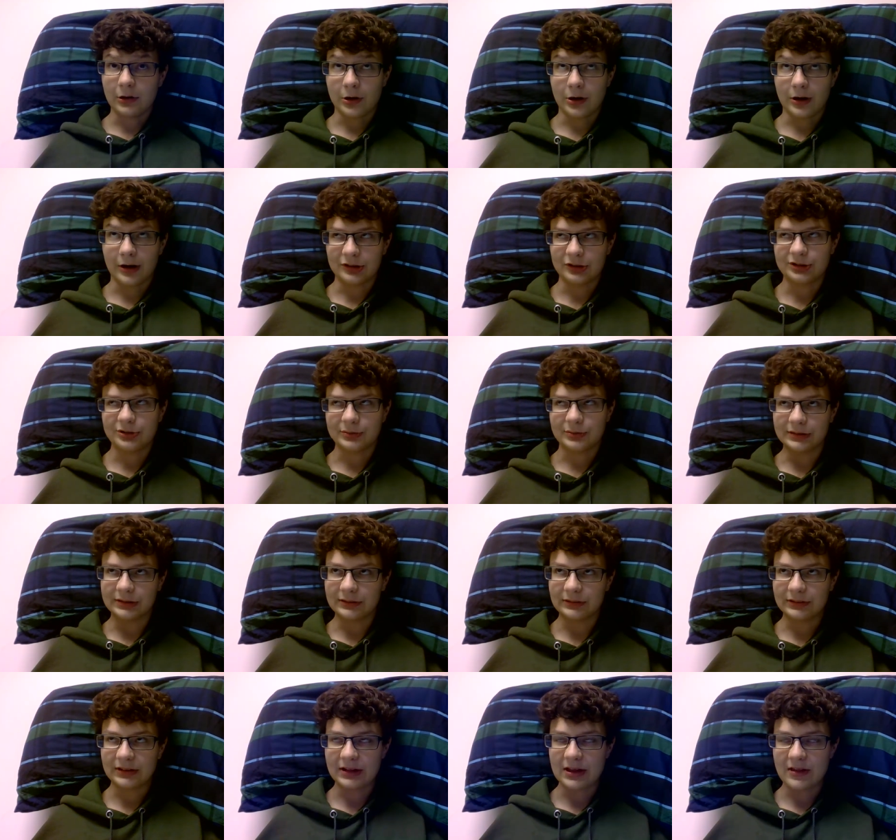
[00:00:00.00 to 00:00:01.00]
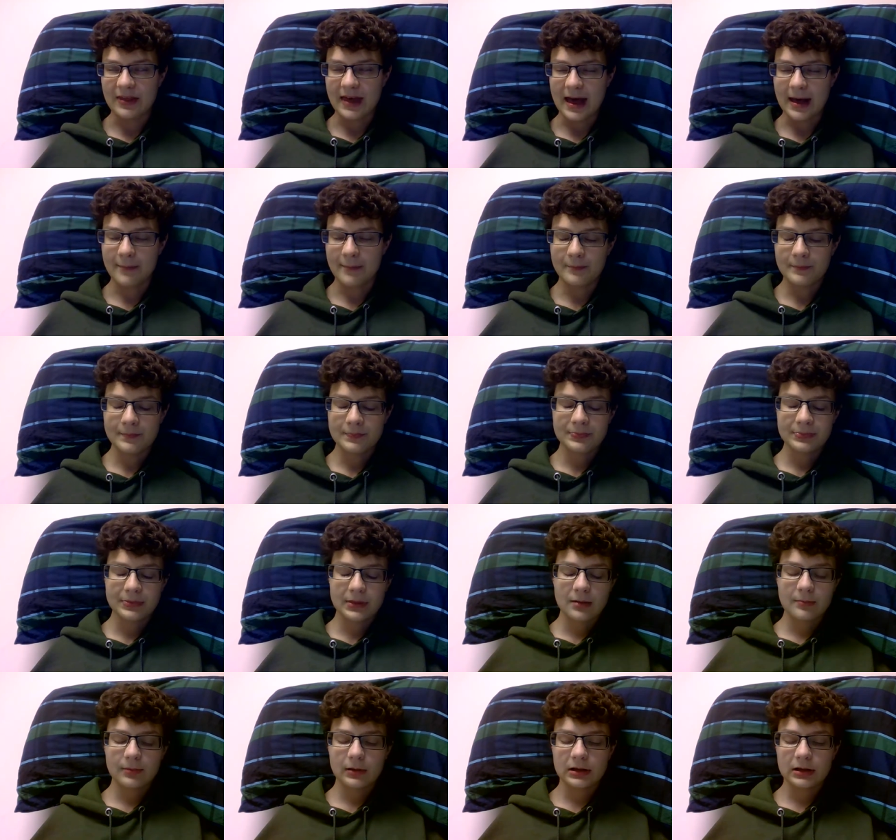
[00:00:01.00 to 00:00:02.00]
or else she wouldn't have said that.
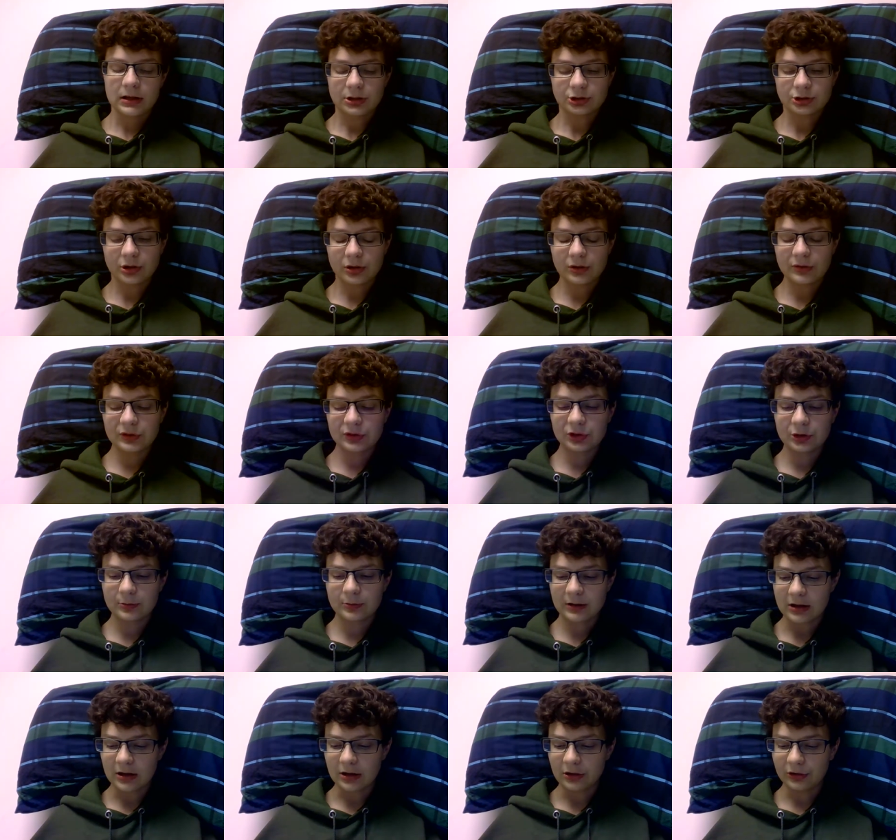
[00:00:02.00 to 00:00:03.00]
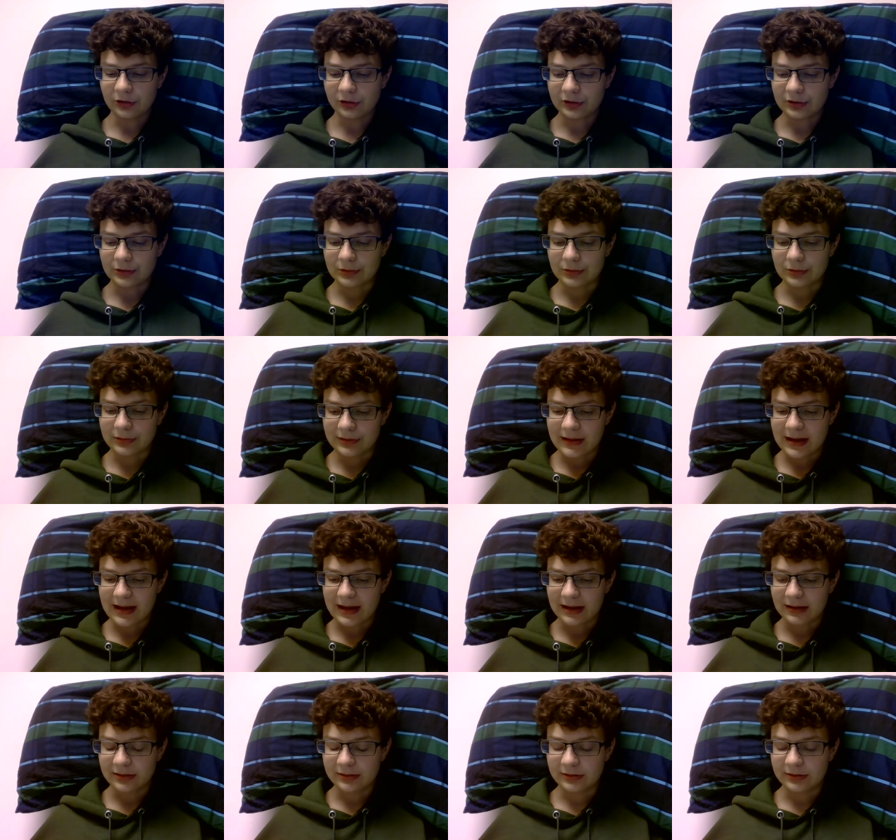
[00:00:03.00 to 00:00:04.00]
But it shows to me also
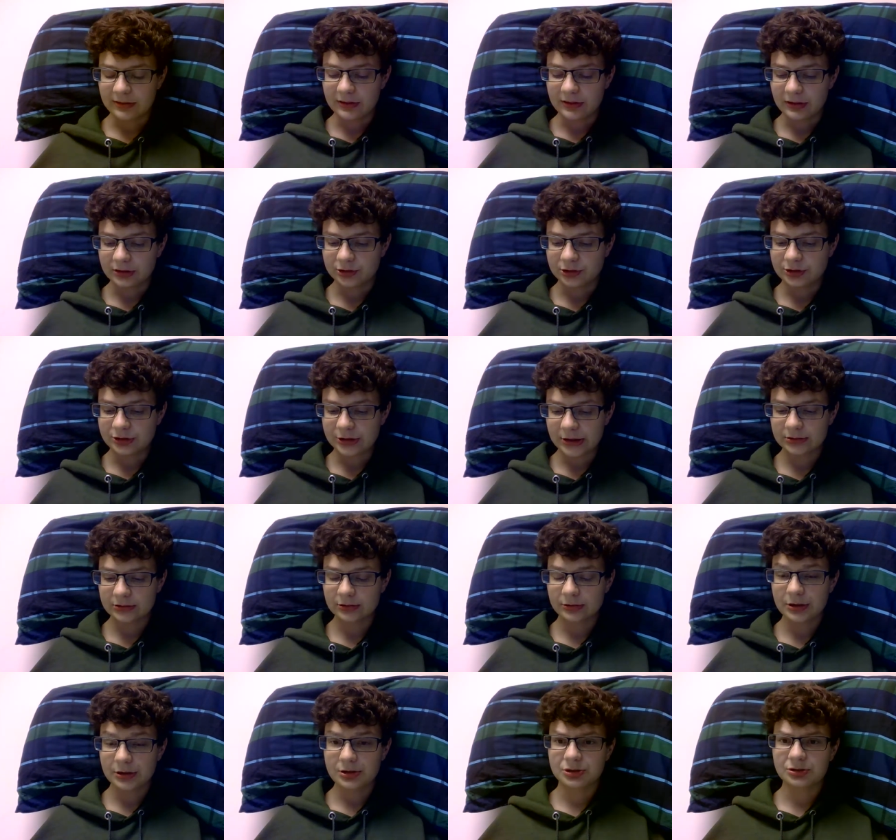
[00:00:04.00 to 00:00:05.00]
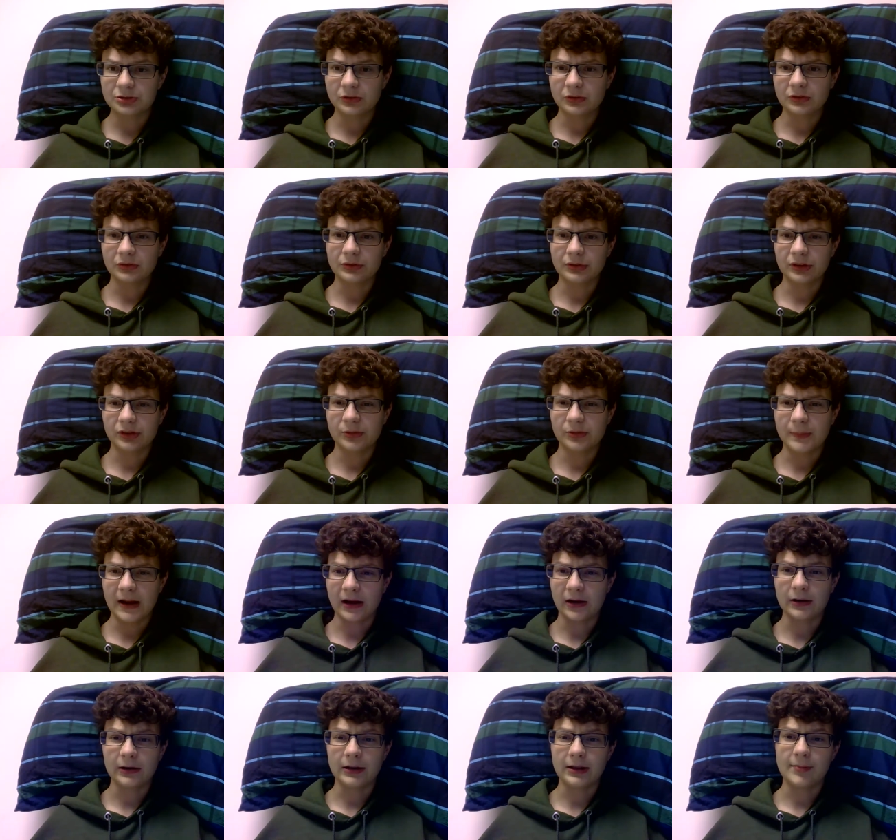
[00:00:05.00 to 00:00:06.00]
that the generational
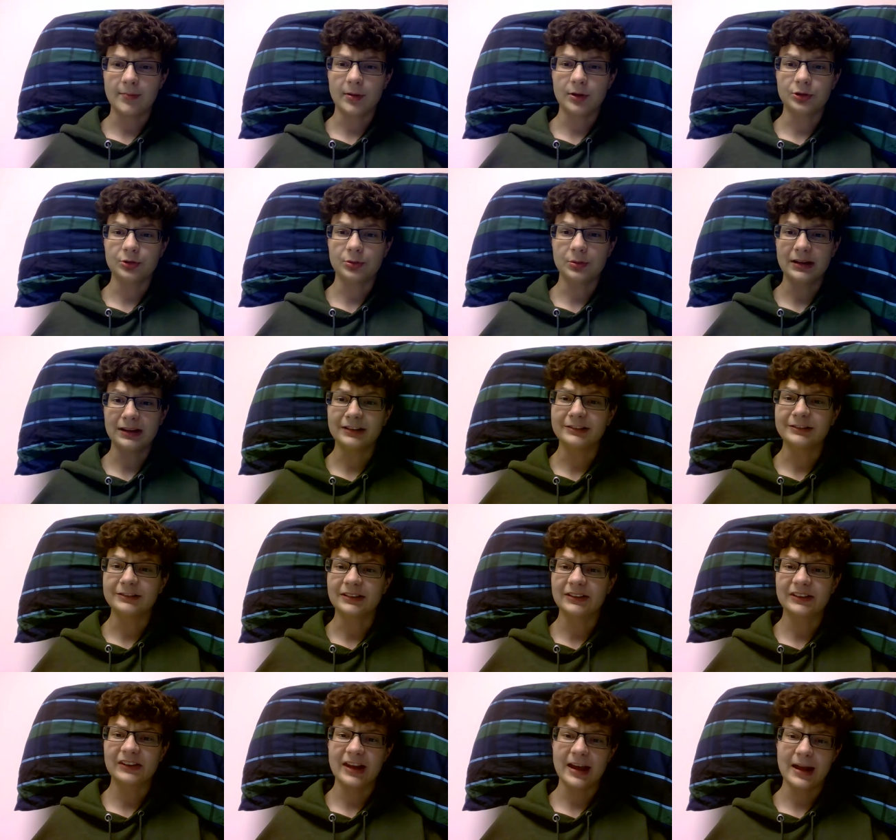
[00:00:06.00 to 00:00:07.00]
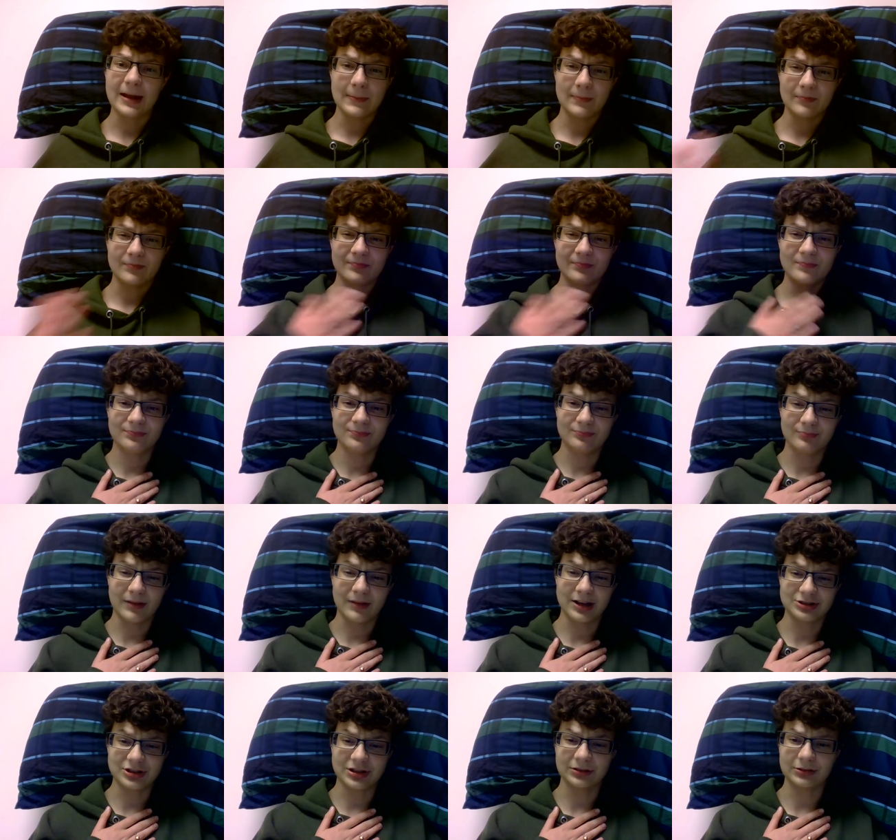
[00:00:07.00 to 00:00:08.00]
disparity between, say,
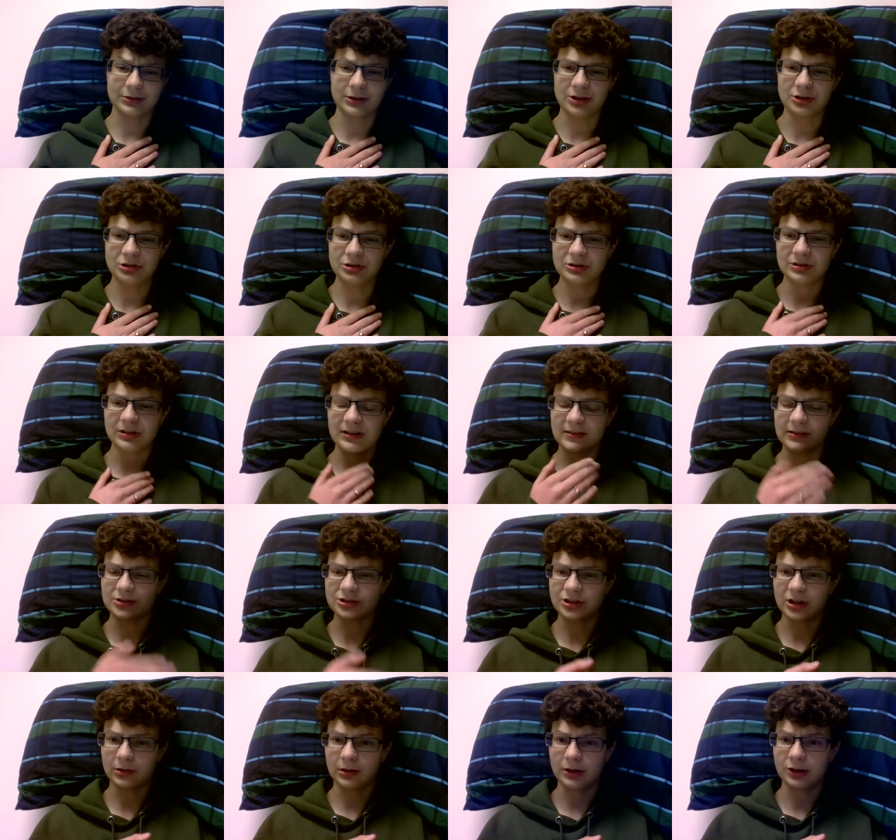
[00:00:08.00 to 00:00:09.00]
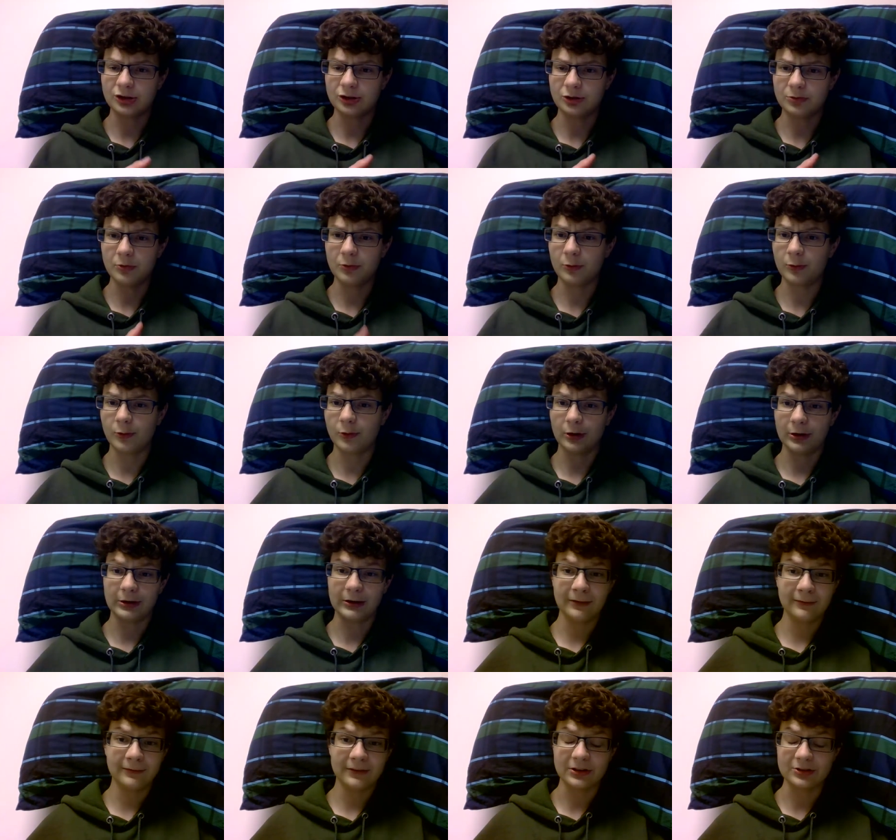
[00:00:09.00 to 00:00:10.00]
my generation and the generation before, or
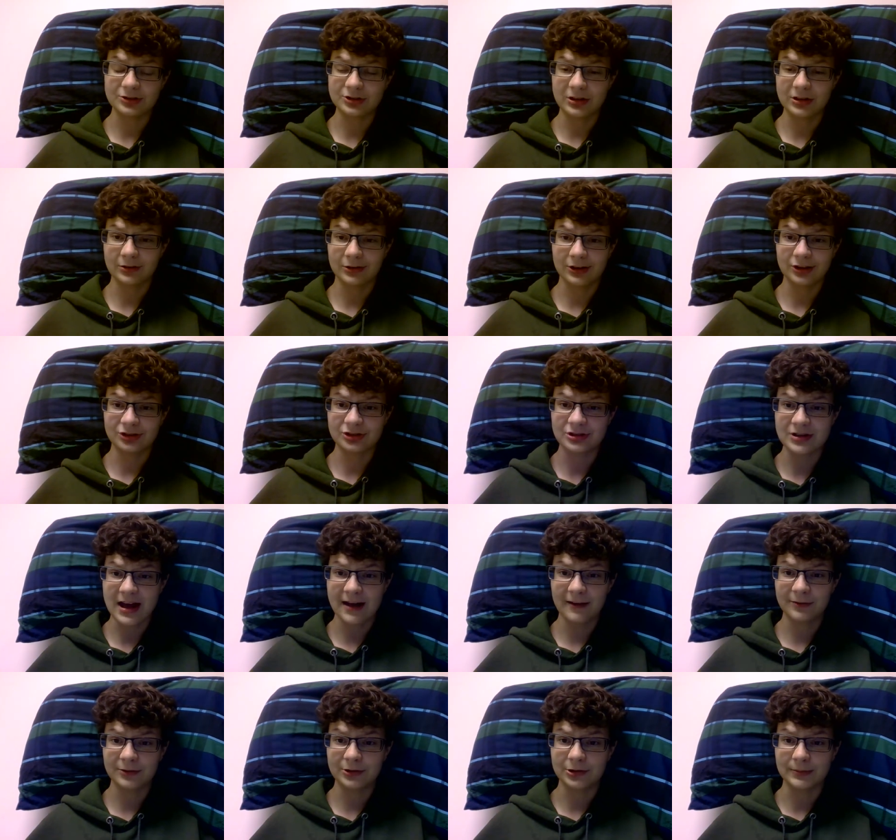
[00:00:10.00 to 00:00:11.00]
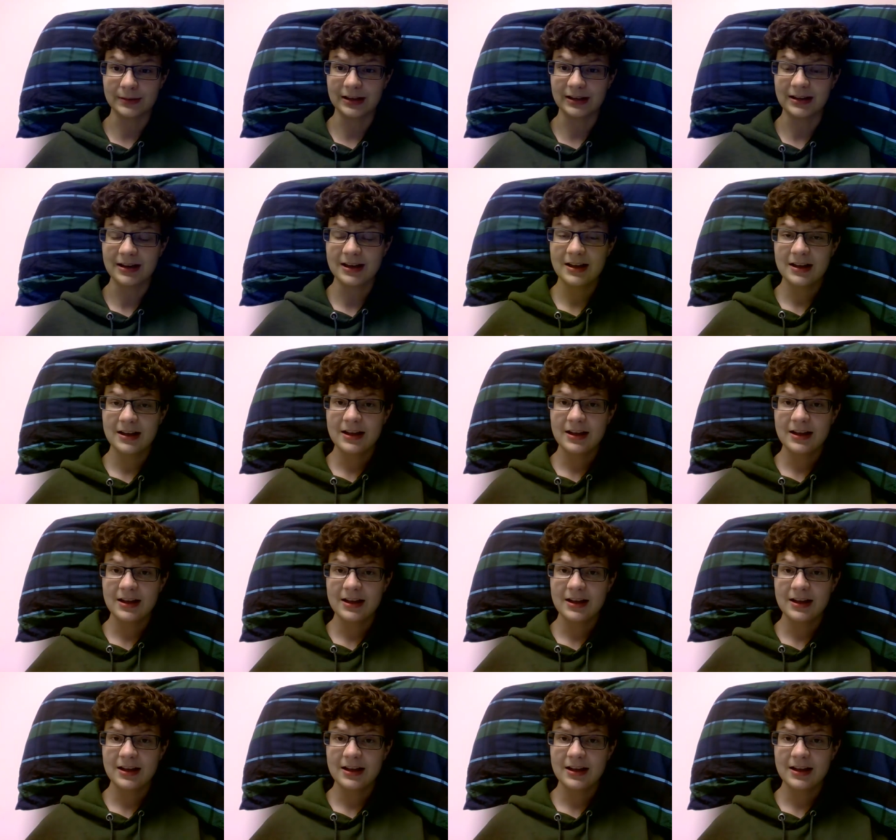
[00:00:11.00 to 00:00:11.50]
even the generation after me,